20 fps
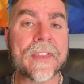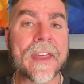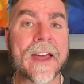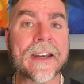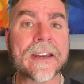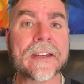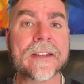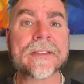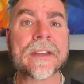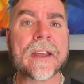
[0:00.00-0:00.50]
That
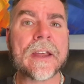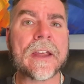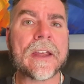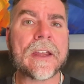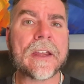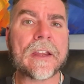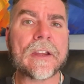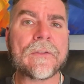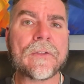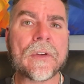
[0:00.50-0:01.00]
is,
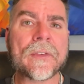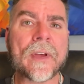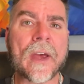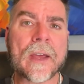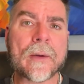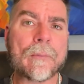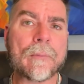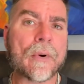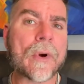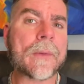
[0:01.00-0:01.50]
if you
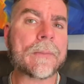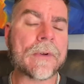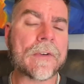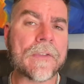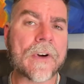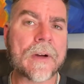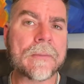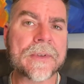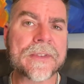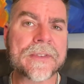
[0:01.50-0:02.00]
take PrEP and
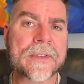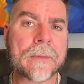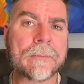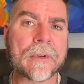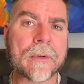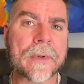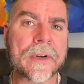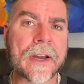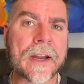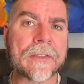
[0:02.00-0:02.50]
fiber
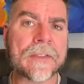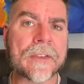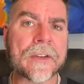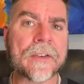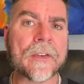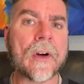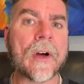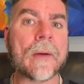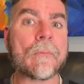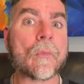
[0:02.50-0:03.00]
supplement at the
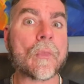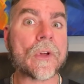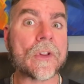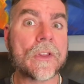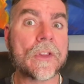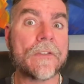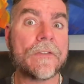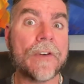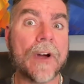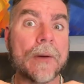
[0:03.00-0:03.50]
time, will
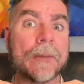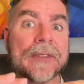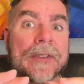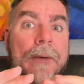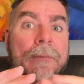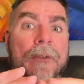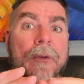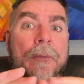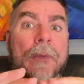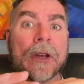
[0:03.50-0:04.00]
the fiber
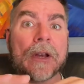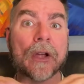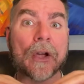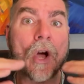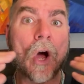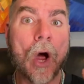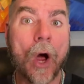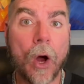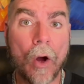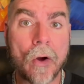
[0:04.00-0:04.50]
supplement
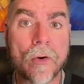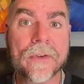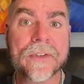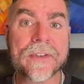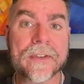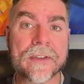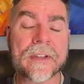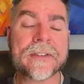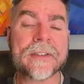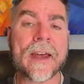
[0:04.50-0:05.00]
coat
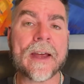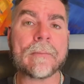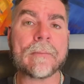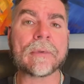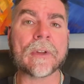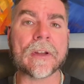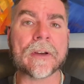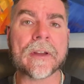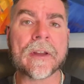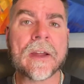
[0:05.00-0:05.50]
the
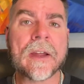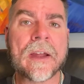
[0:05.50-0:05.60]
tablet